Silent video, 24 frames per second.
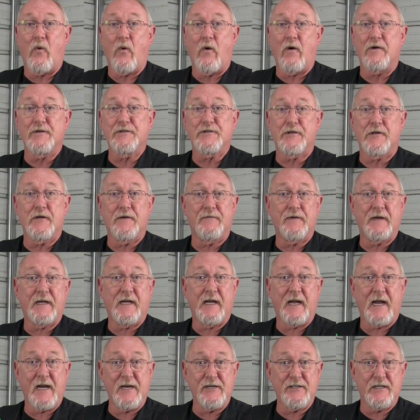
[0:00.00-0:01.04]
oil
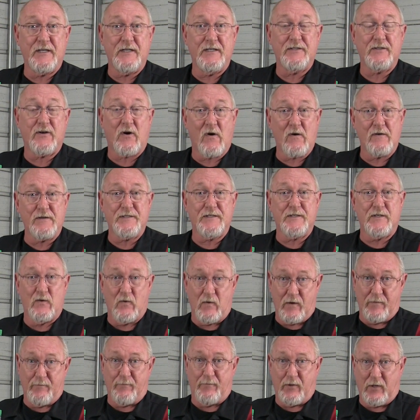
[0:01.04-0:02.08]
certifications
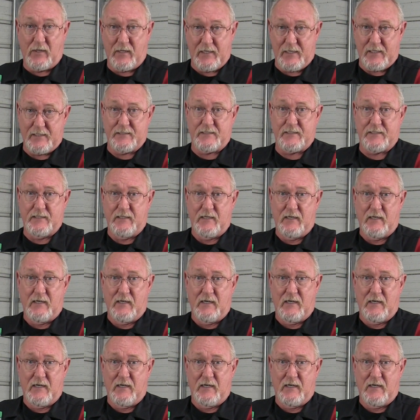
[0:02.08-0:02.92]
also in place